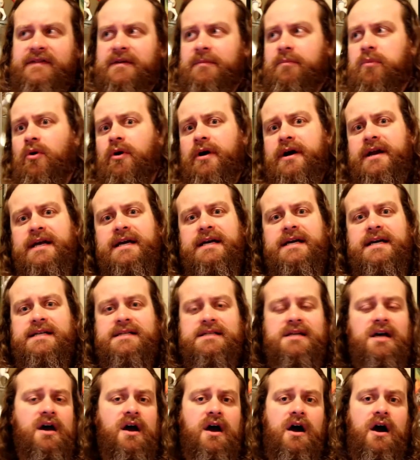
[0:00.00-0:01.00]
The point
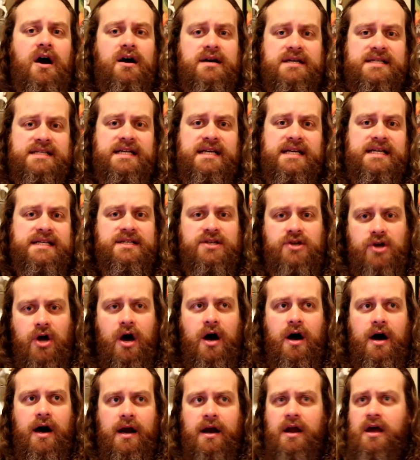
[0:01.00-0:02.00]
is, our city's
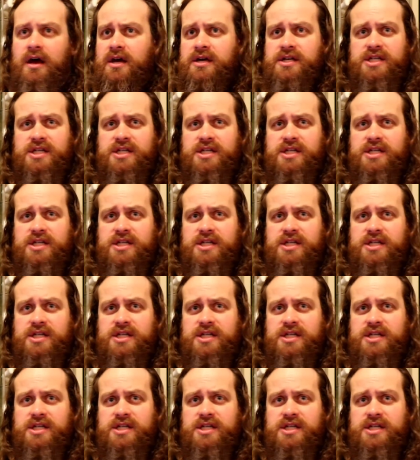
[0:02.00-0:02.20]
gone.